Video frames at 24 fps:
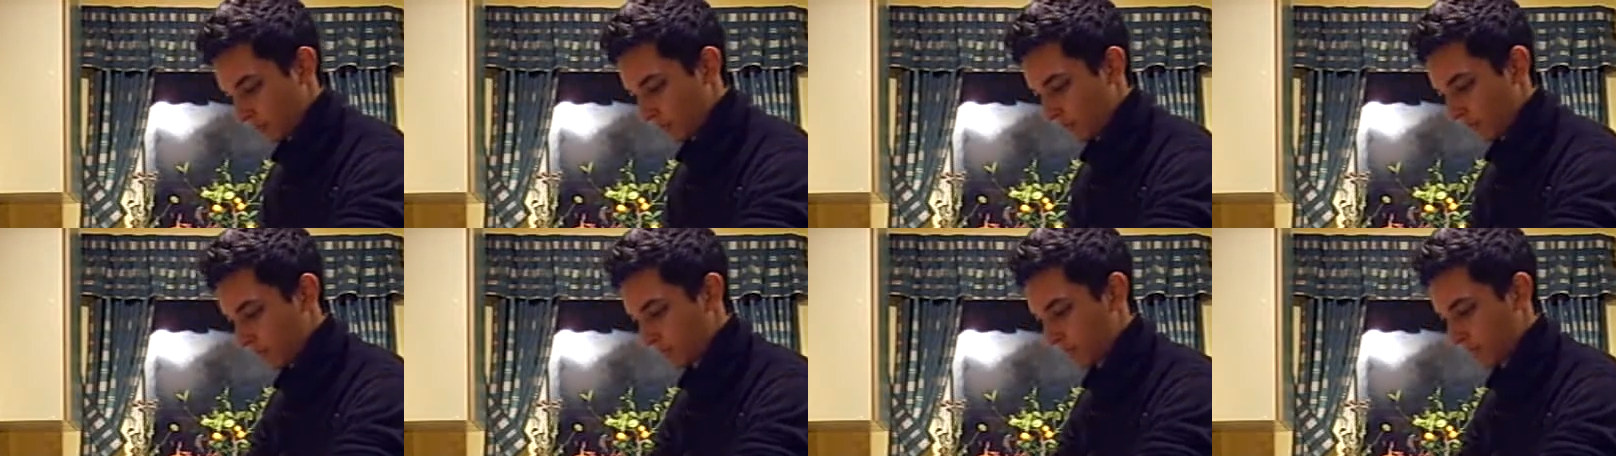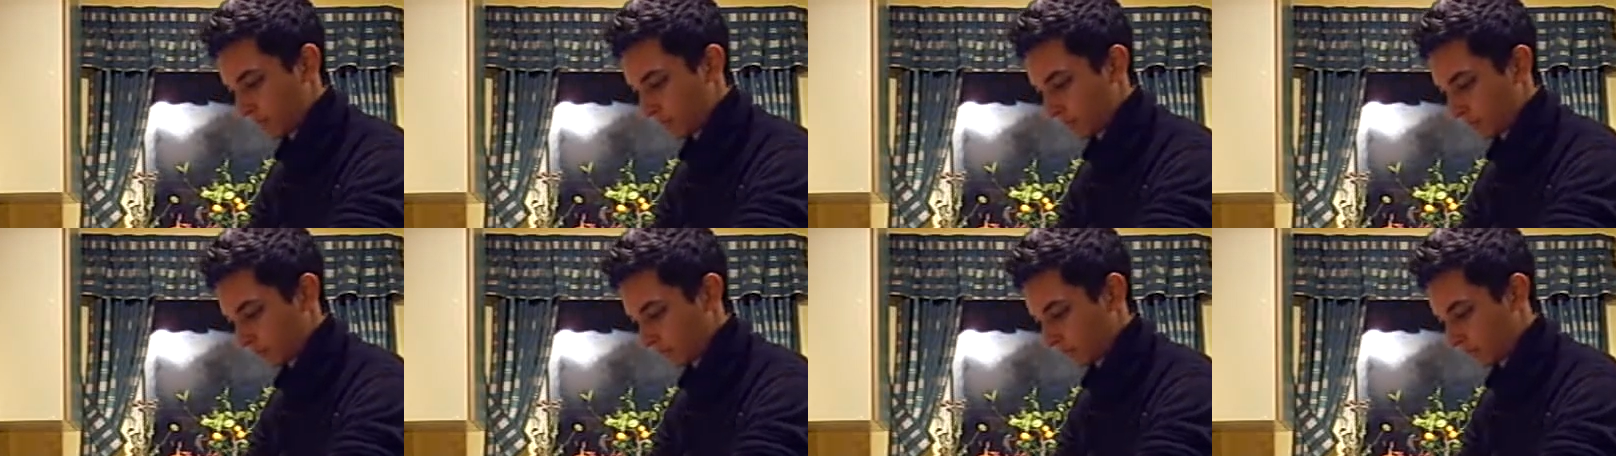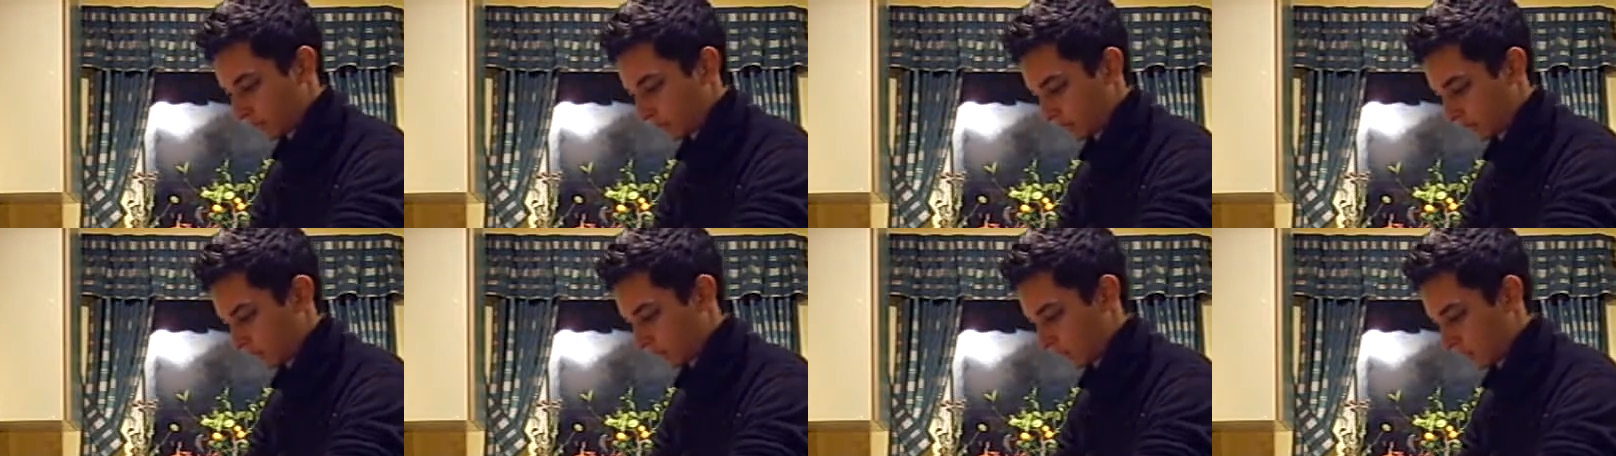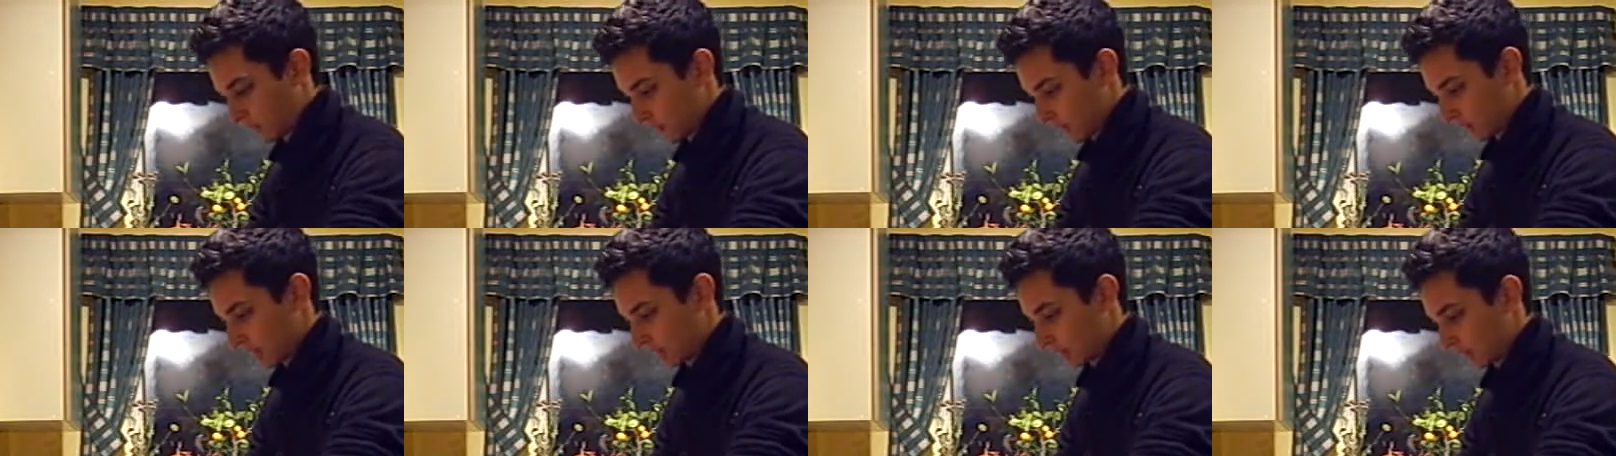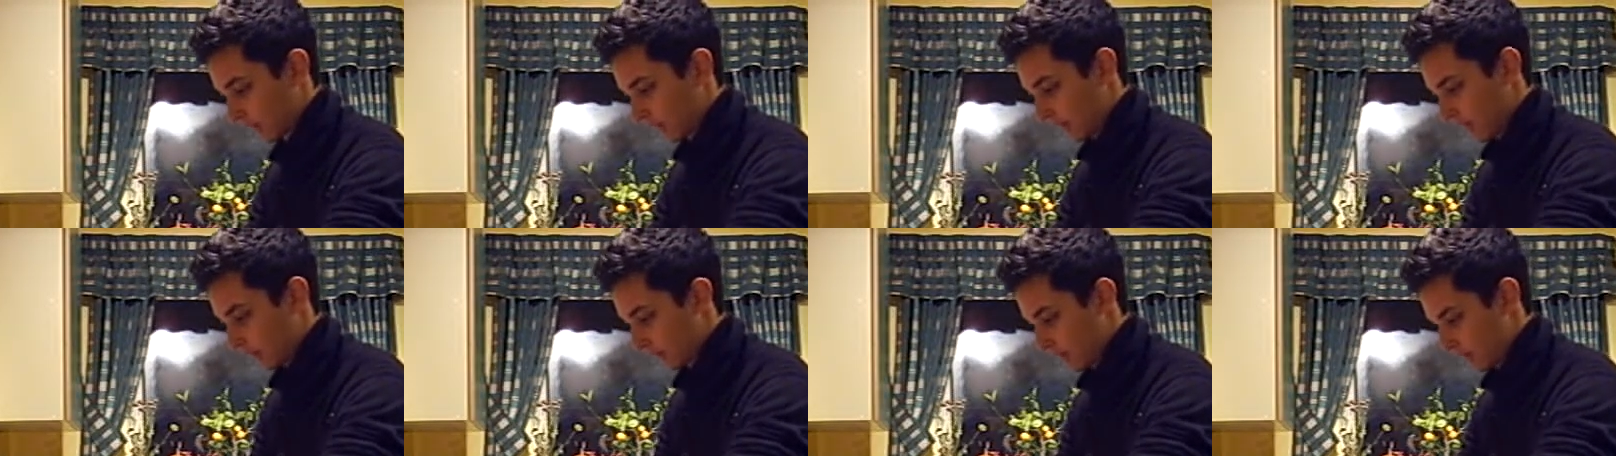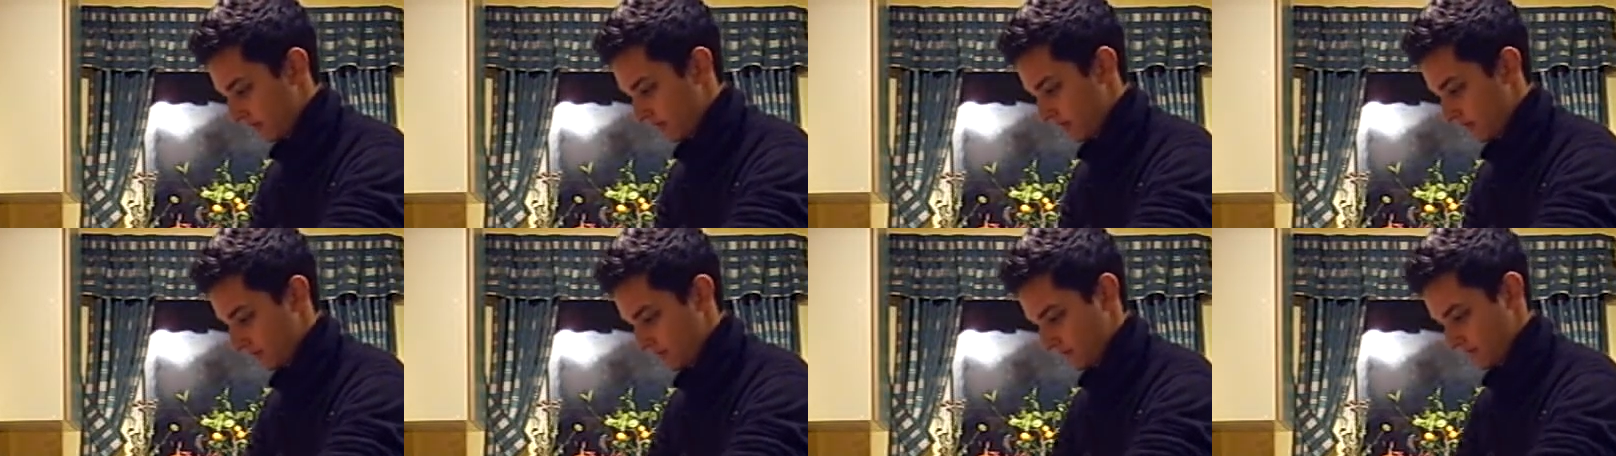medium to mature cheddar